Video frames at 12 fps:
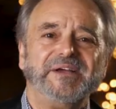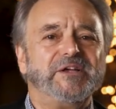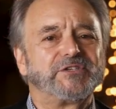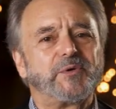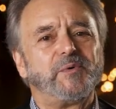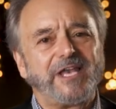
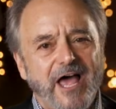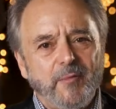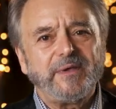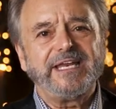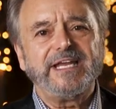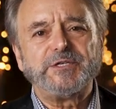So allow
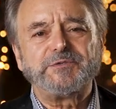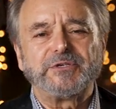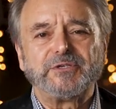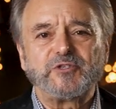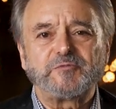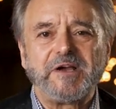me to
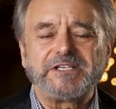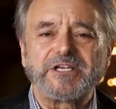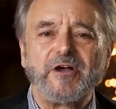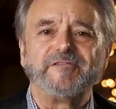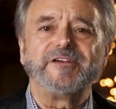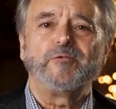introduce
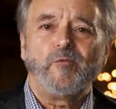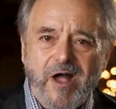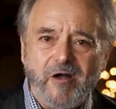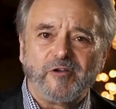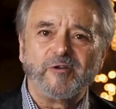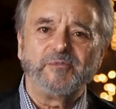myself and
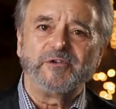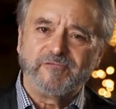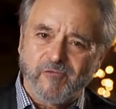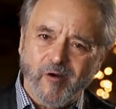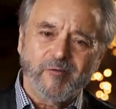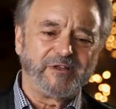welcome you
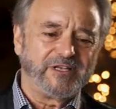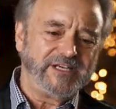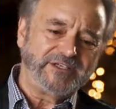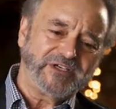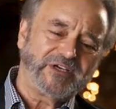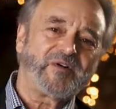formally
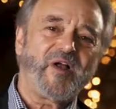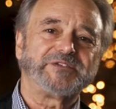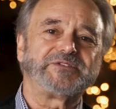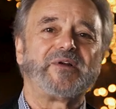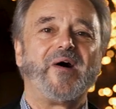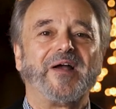to
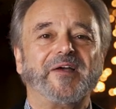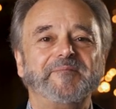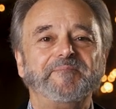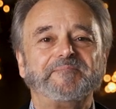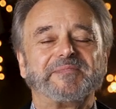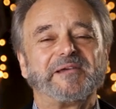Crosstalk.
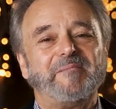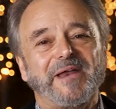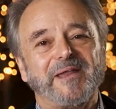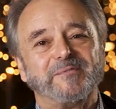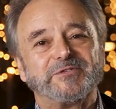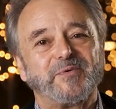My
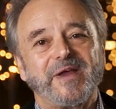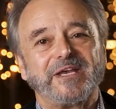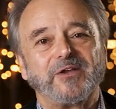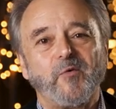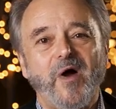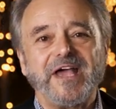name is
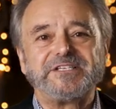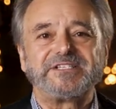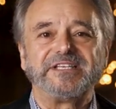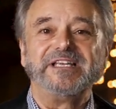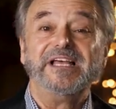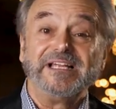Randy Weiss,
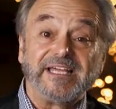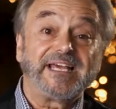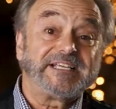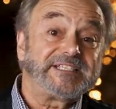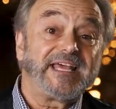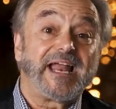and like
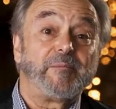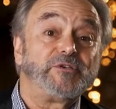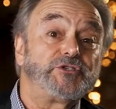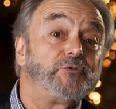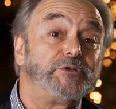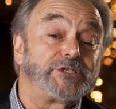I said, I'm a
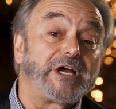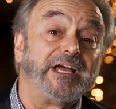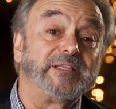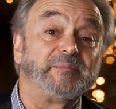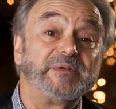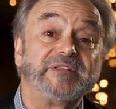Jewish guy
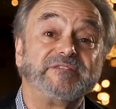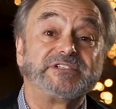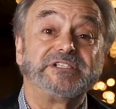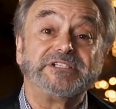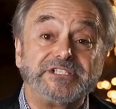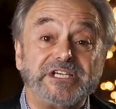that believes
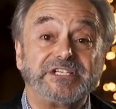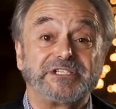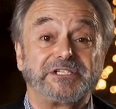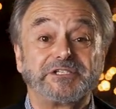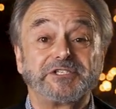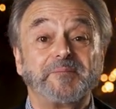in
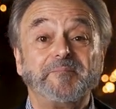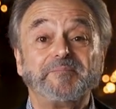Jesus.